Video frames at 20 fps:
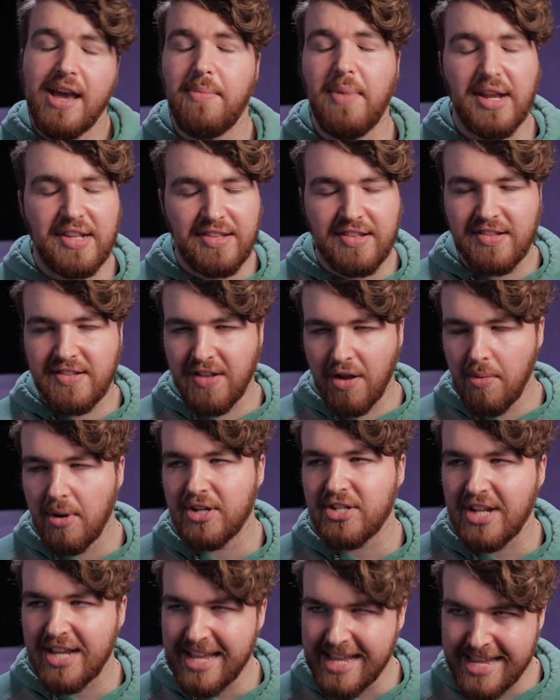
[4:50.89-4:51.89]
It makes it so
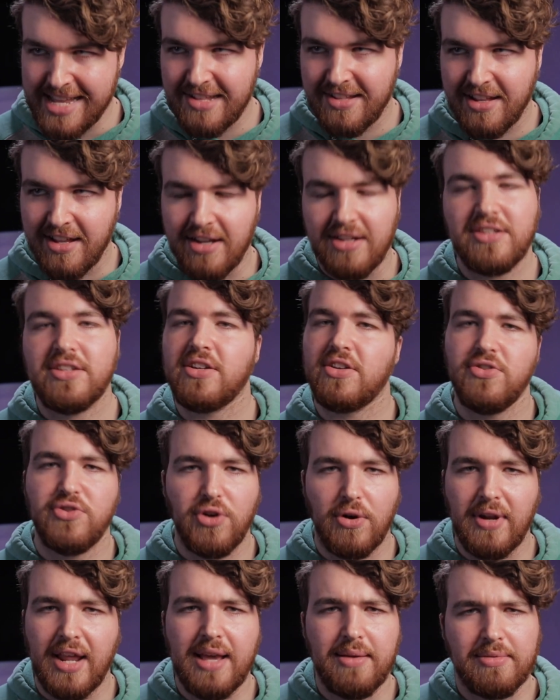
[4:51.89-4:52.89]
much easier to
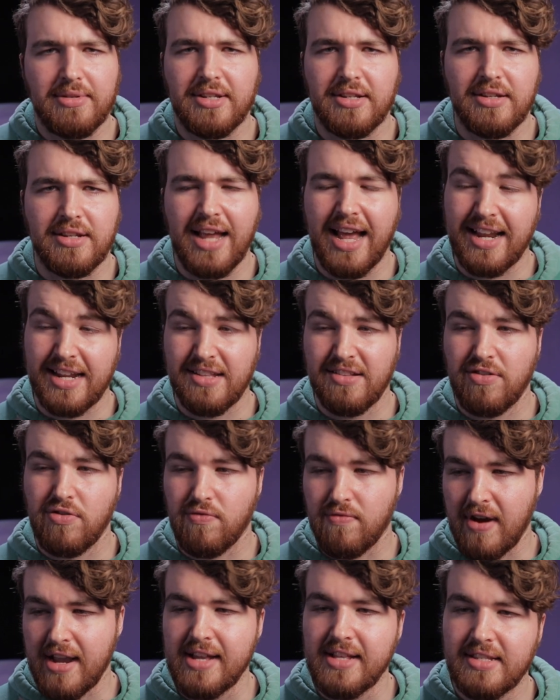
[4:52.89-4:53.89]
control Ableton and it's
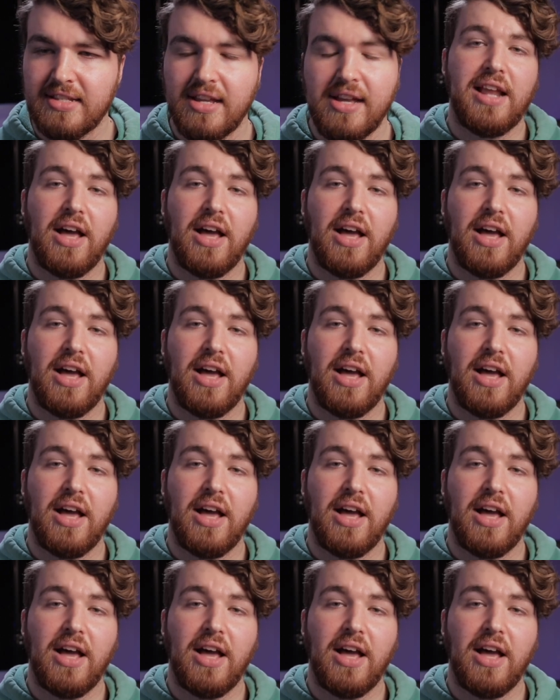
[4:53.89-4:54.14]
great.